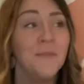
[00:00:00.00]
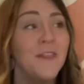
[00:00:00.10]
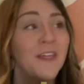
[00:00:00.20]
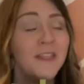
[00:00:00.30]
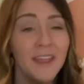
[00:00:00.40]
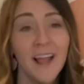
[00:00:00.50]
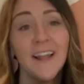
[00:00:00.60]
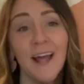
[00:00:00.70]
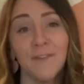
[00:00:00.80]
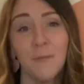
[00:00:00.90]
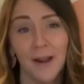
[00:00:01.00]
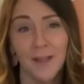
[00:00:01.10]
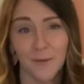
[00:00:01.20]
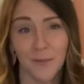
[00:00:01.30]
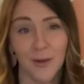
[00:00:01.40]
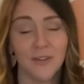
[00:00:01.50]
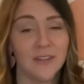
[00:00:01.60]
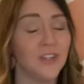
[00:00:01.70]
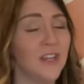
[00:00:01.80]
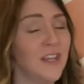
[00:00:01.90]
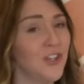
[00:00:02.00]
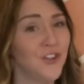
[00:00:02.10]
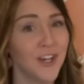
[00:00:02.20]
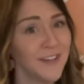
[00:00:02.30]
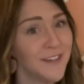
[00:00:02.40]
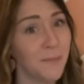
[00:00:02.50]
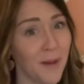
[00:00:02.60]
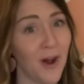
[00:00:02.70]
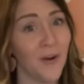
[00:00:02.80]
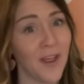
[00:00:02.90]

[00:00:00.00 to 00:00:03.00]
The thing I love about it the most is in just about